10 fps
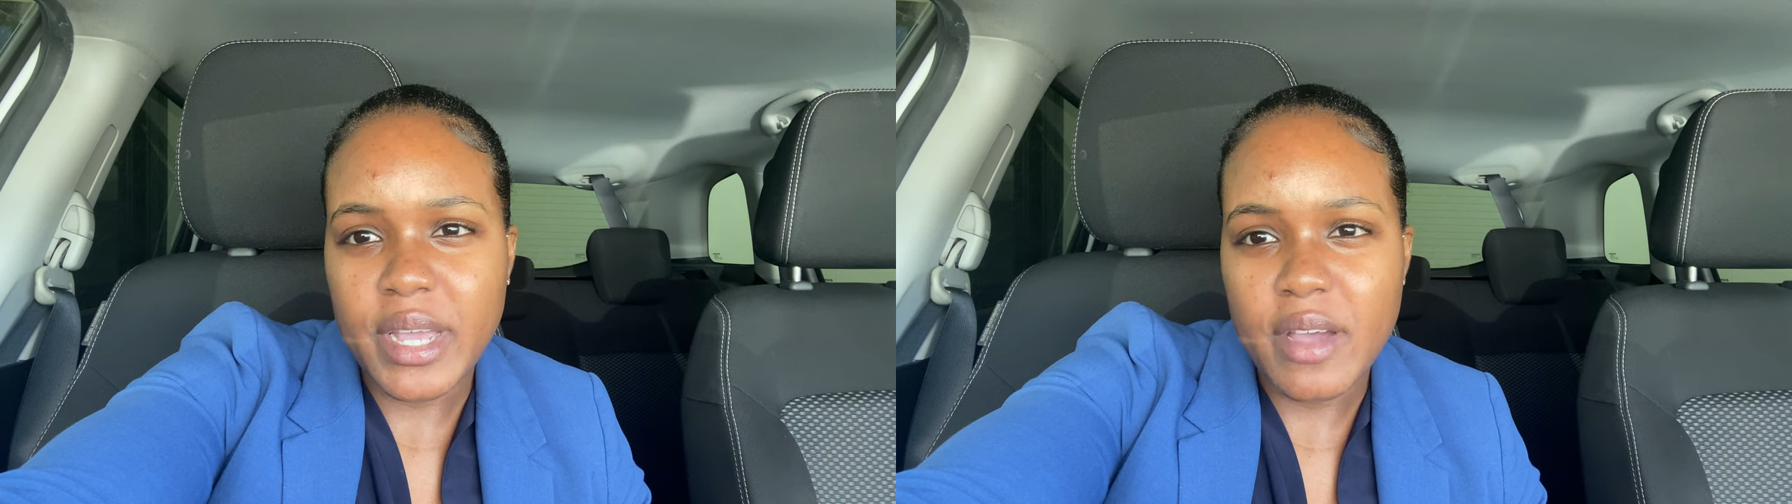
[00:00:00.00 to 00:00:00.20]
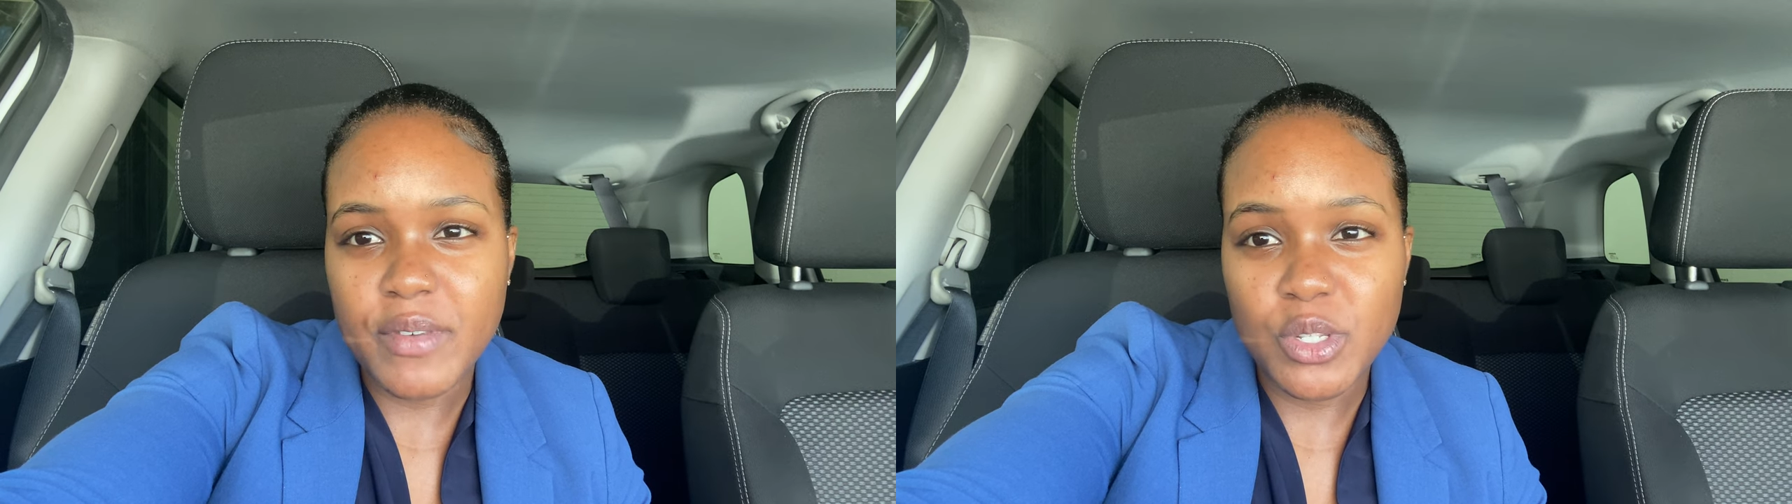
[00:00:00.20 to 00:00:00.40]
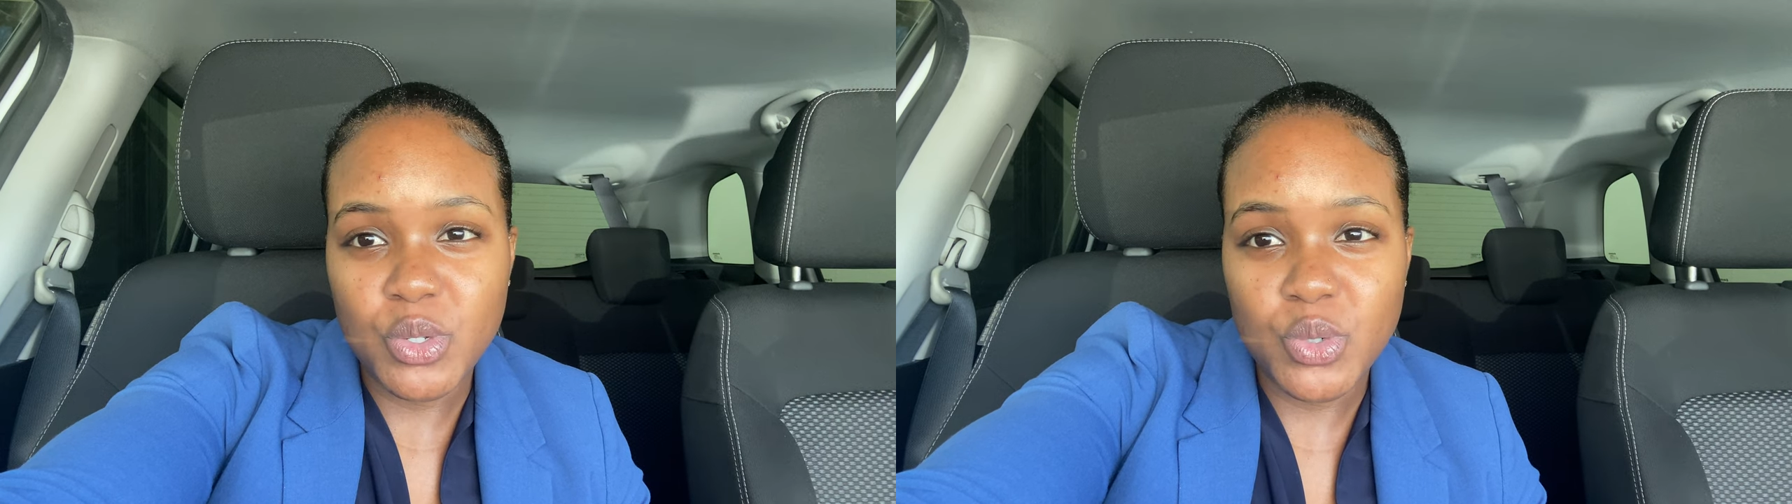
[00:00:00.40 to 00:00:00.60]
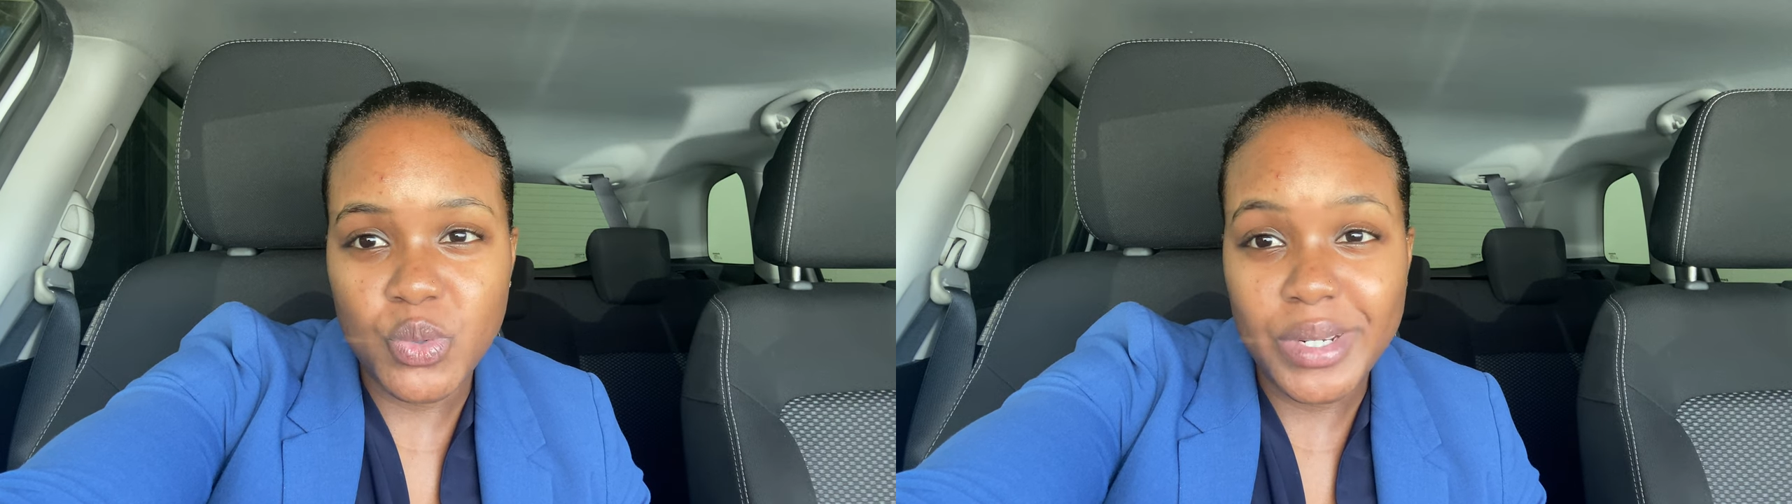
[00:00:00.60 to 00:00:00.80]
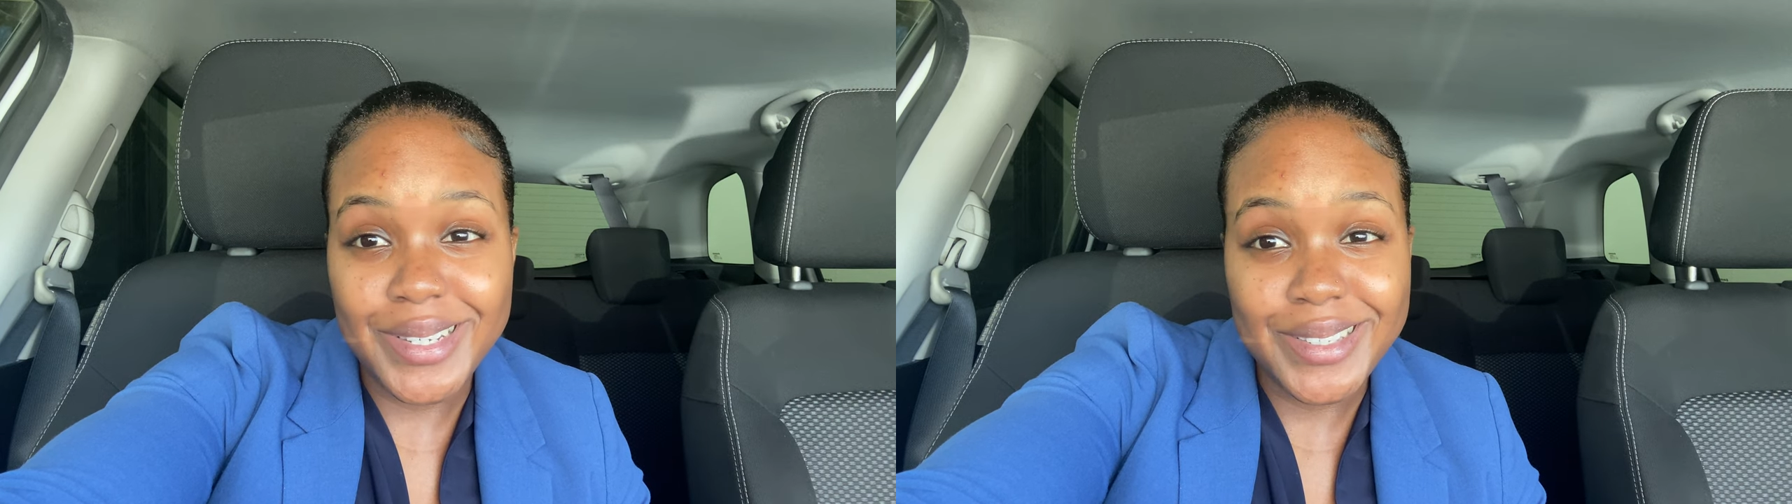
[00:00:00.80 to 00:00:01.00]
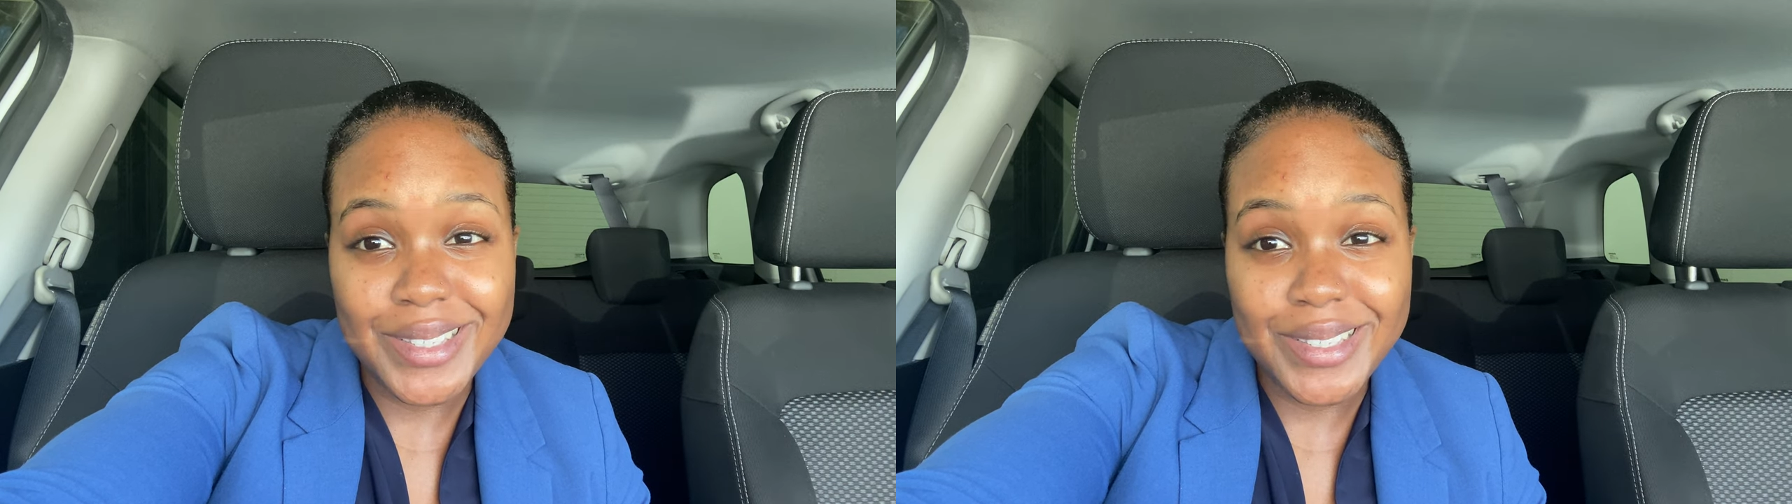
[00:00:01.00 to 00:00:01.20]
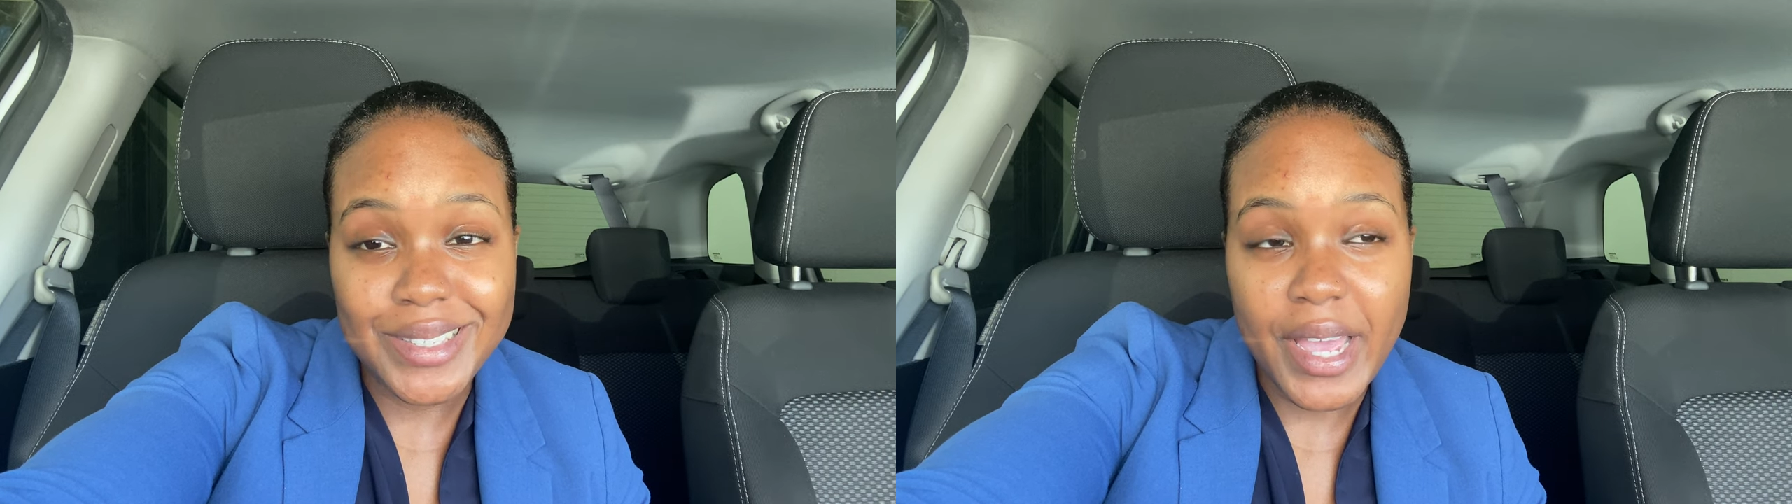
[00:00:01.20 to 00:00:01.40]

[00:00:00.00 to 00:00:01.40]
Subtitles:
have a to-do list.